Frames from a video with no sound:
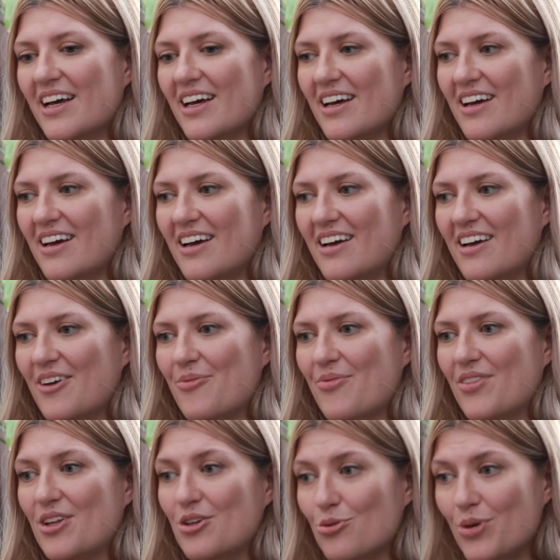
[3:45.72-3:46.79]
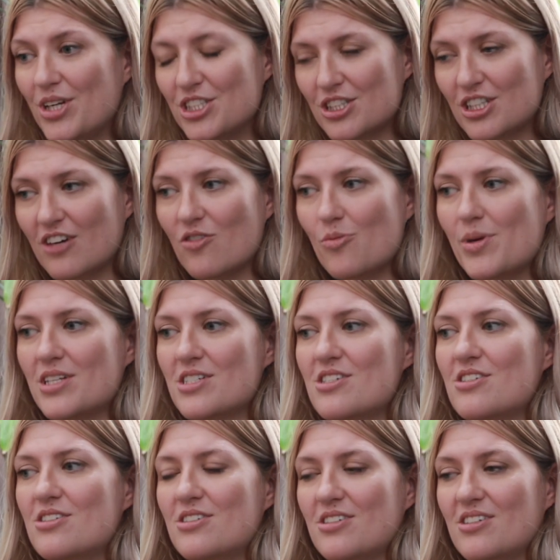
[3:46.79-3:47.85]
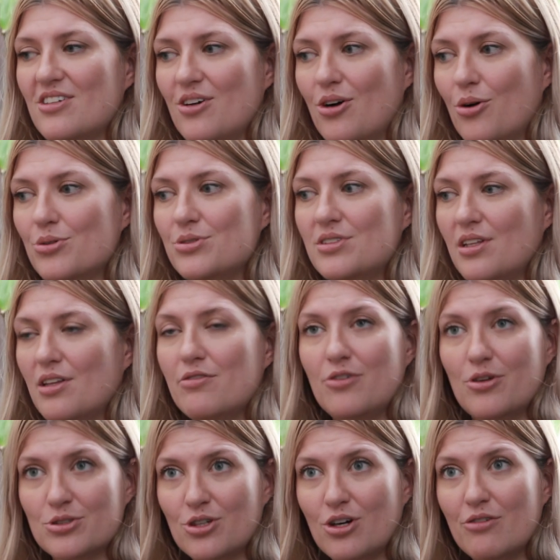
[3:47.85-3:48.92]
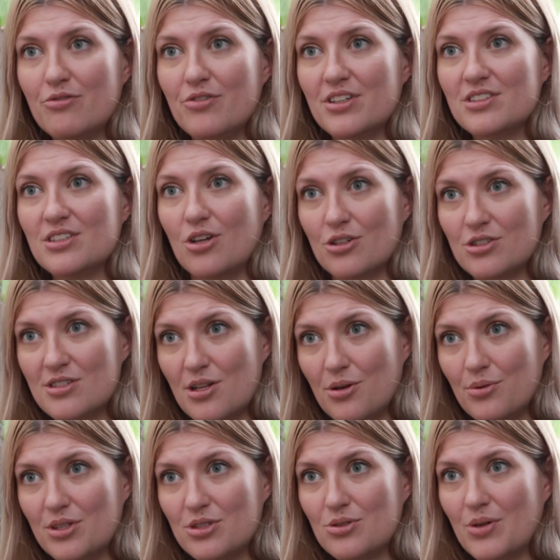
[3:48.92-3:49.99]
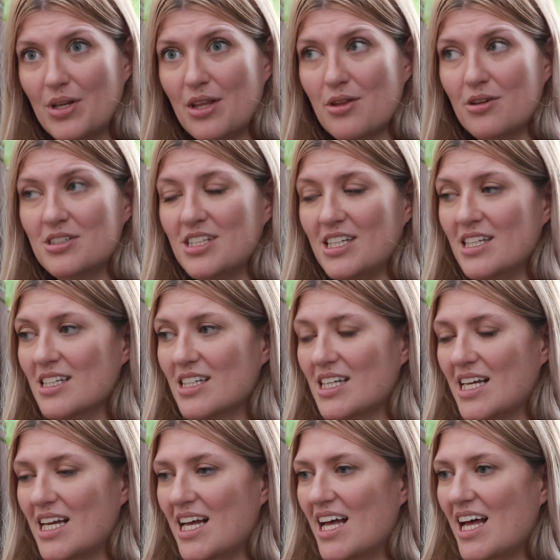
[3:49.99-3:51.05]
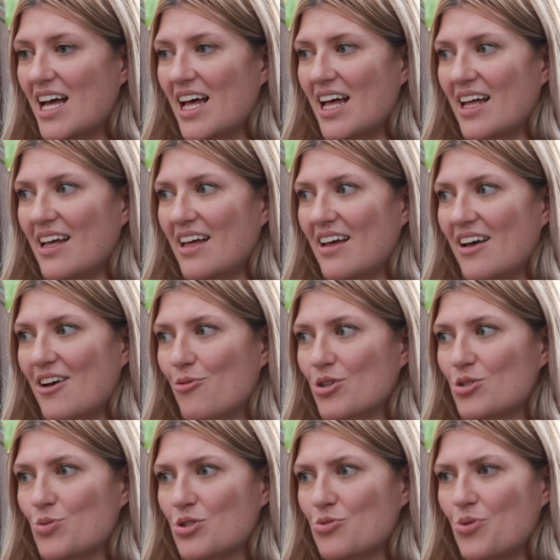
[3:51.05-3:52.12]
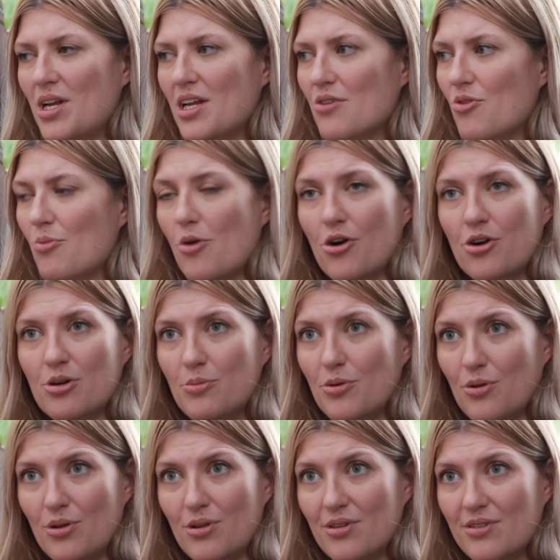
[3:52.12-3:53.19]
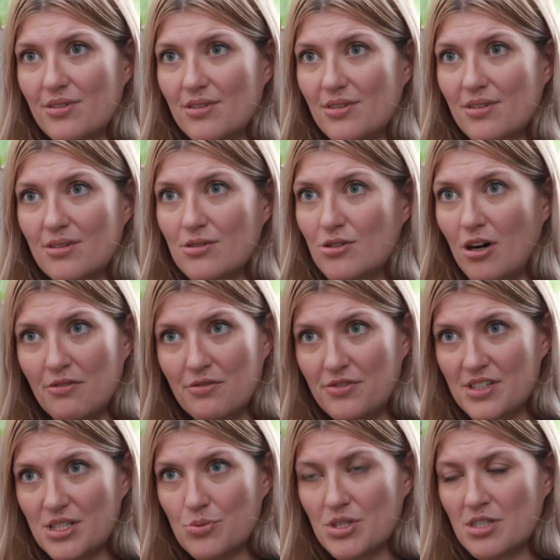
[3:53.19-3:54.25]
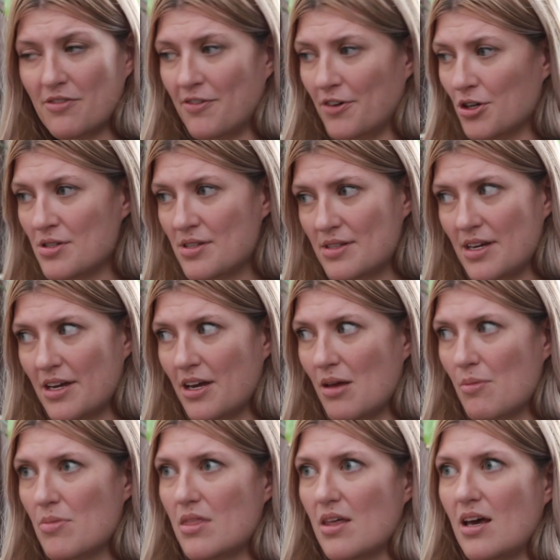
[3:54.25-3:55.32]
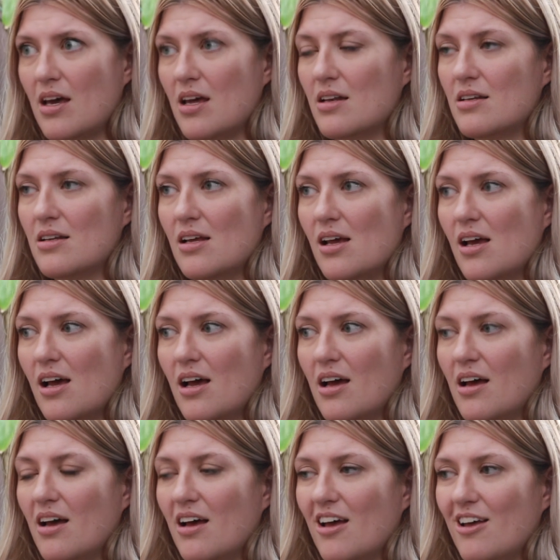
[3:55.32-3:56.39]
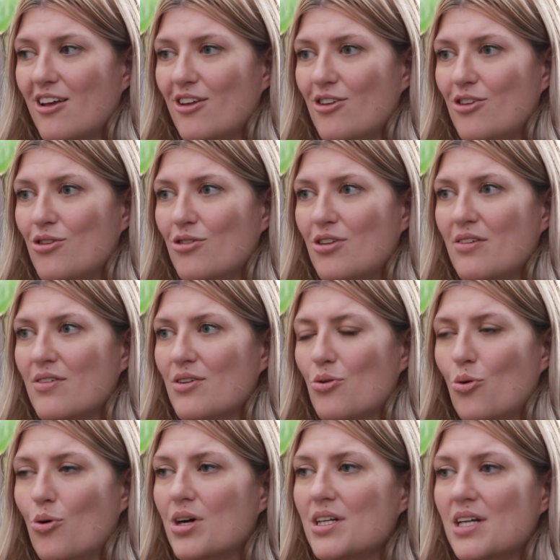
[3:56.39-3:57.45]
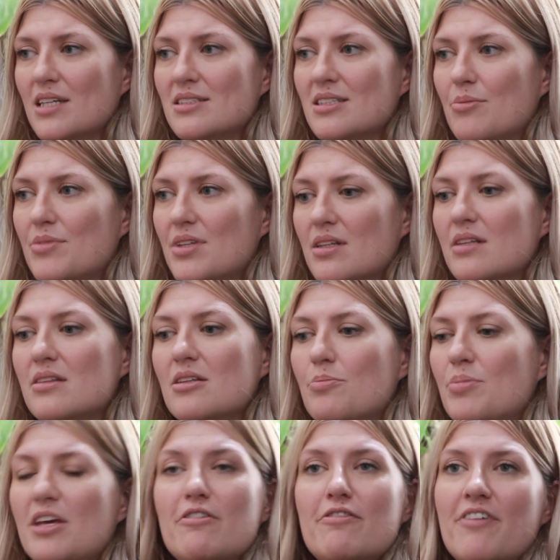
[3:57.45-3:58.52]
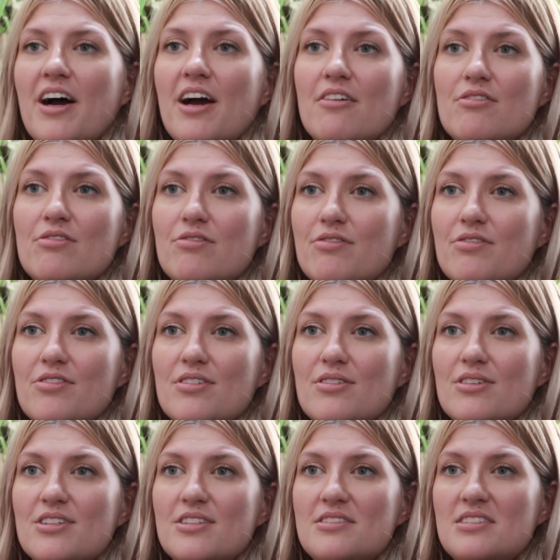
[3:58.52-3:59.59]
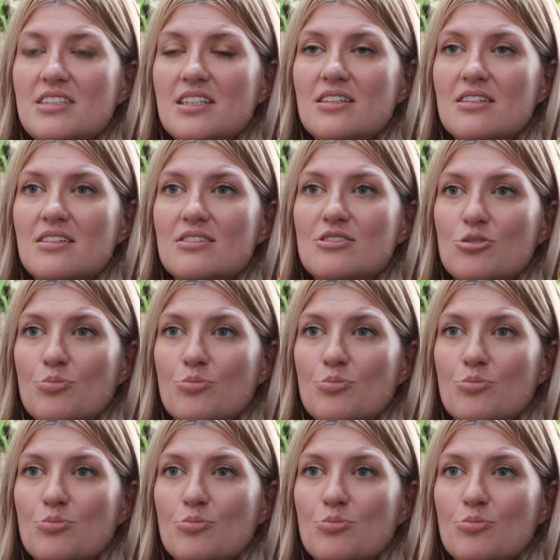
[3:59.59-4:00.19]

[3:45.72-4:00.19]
The Norwegian government hosted the first conference in Oslo in 2013, which was really a remarkable conference. It was the first time that you'd even organize something that the P5 didn't